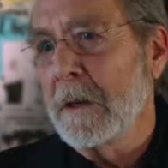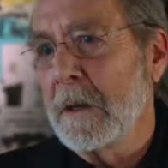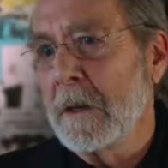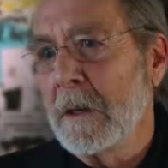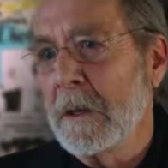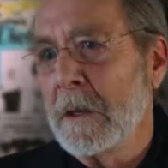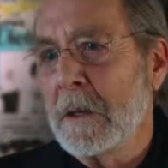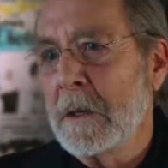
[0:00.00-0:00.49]

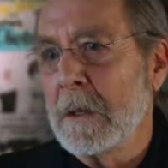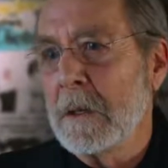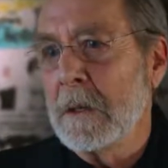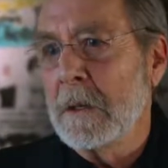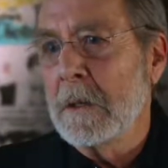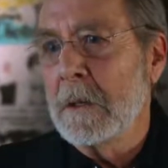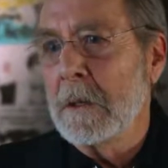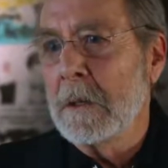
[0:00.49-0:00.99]
Could you just
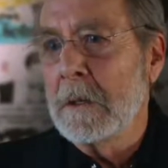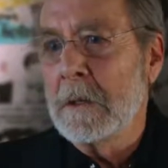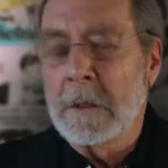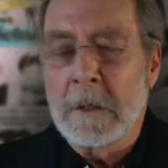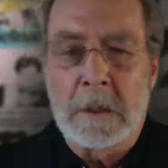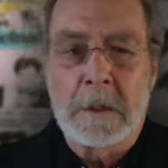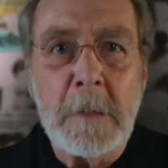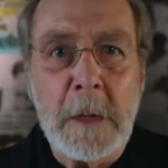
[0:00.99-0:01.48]
introduce
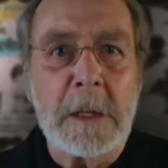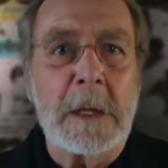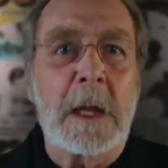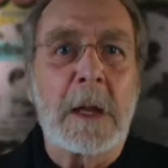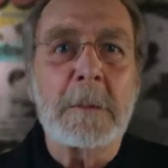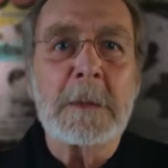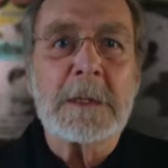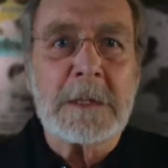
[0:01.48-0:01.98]
yourself? My
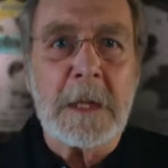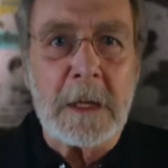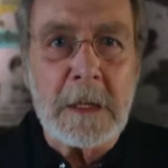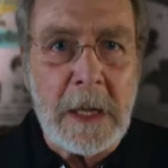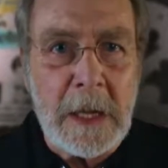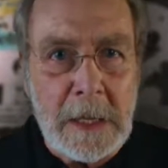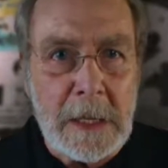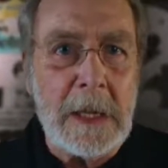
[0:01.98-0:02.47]
name is
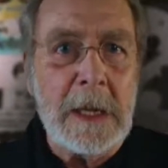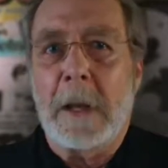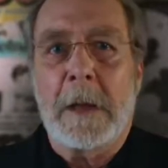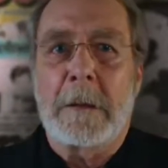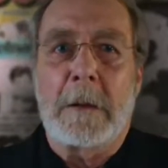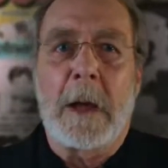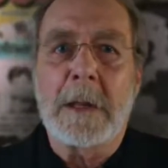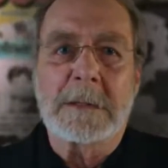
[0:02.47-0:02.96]
Doug Kenny.
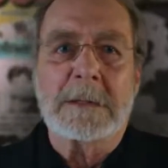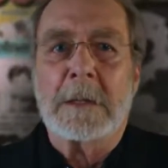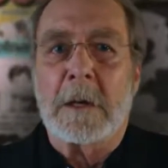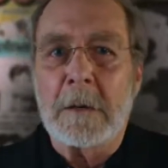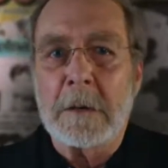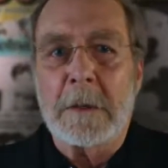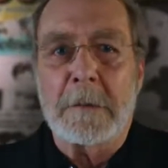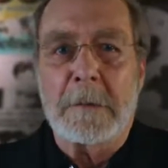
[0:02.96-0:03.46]
I
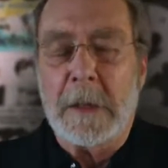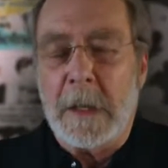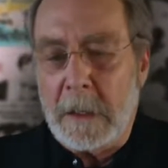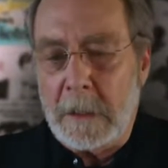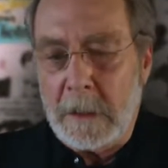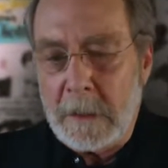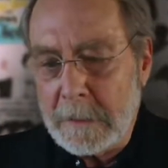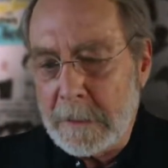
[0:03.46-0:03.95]
started
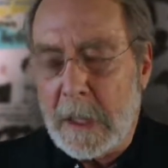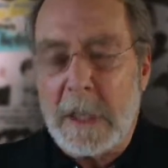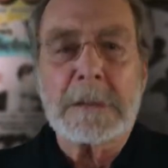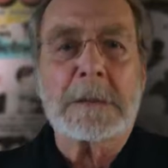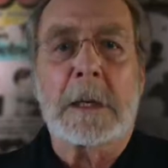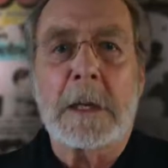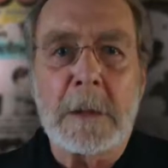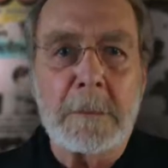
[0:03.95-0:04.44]
the uh,
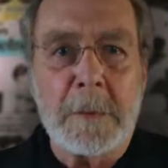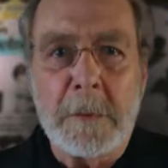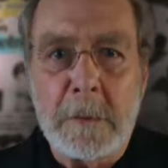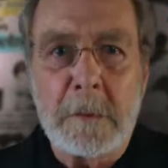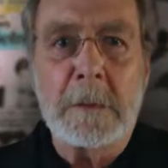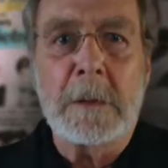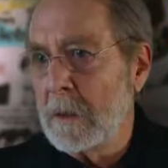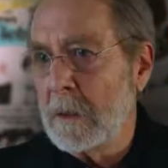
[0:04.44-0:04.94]
National
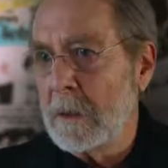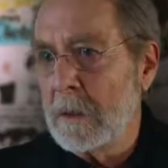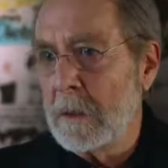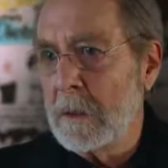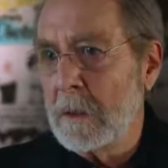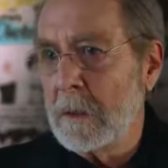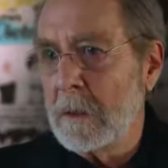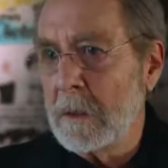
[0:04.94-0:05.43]
Lampoon. What if
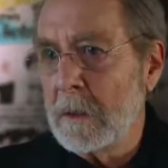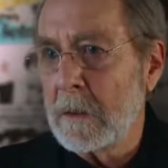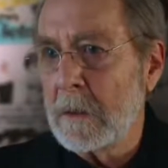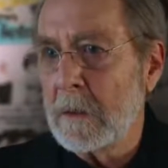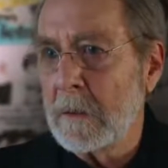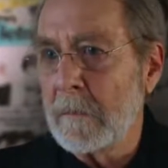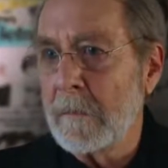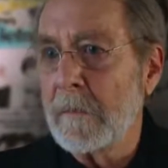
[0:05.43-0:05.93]
you say, I
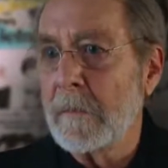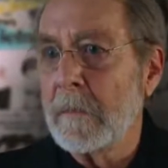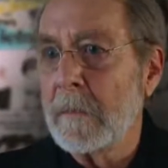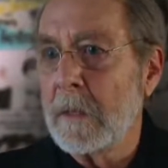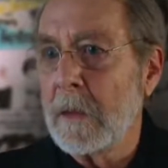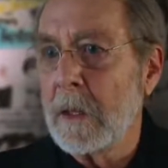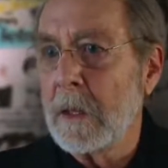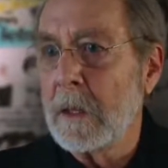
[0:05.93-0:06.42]
was the man who
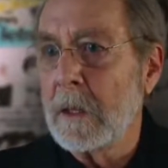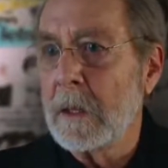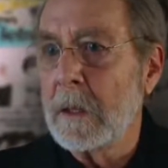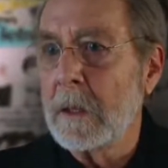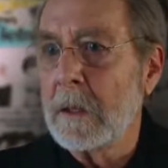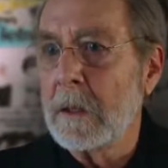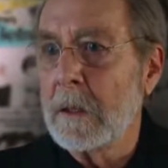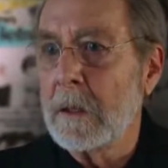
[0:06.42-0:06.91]
changed
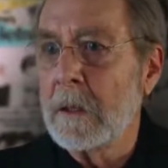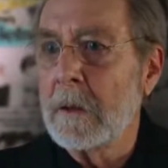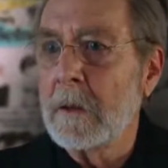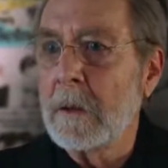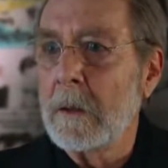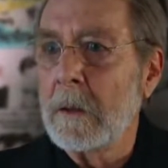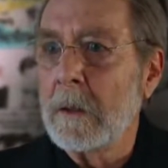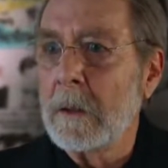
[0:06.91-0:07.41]
comedy
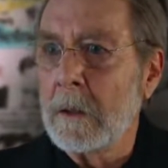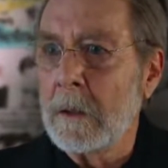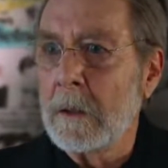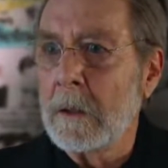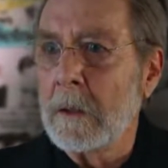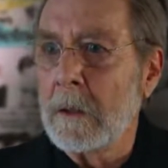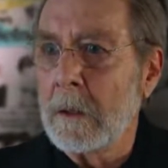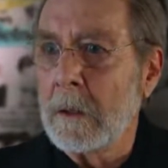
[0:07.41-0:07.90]
forever,
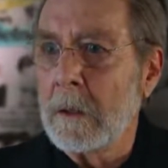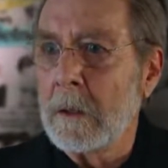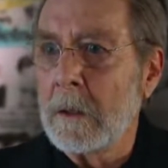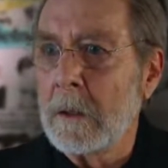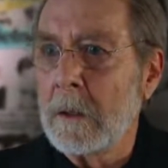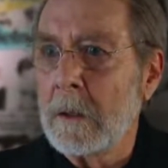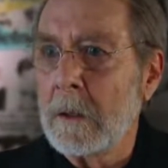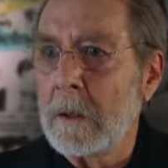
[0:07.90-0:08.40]
but I
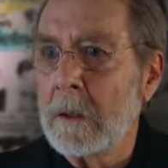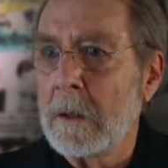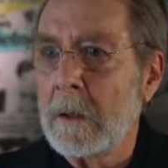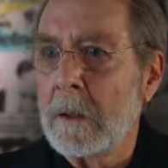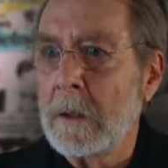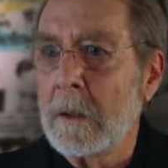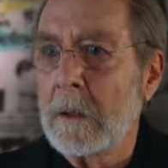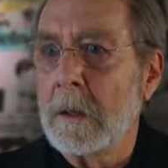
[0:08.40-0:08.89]
couldn't
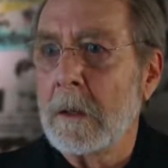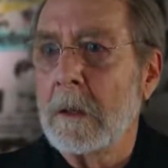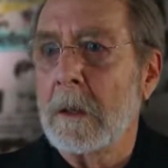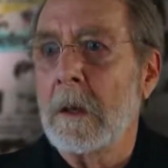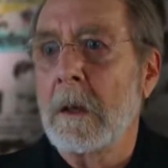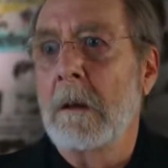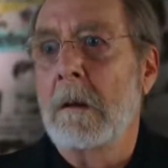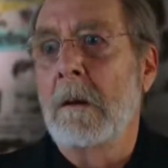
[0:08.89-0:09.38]
change
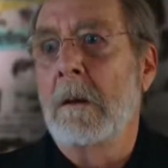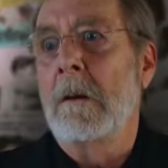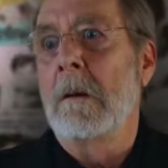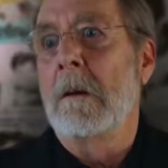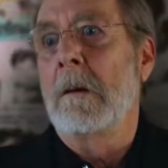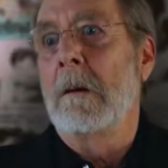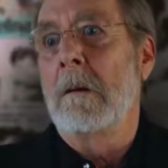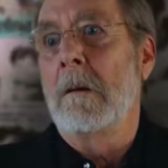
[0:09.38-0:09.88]
myself?
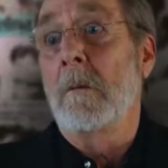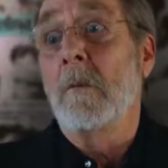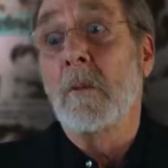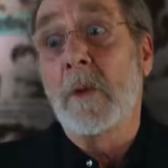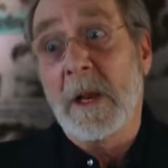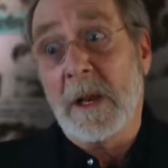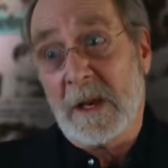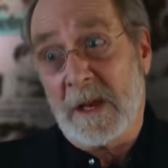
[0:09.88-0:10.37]

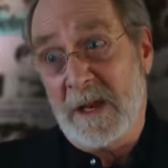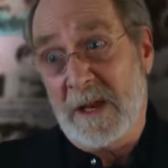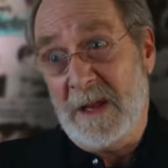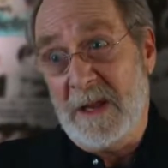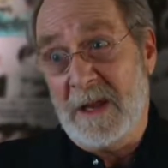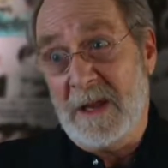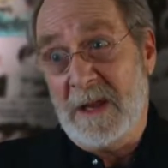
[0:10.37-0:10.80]
Really?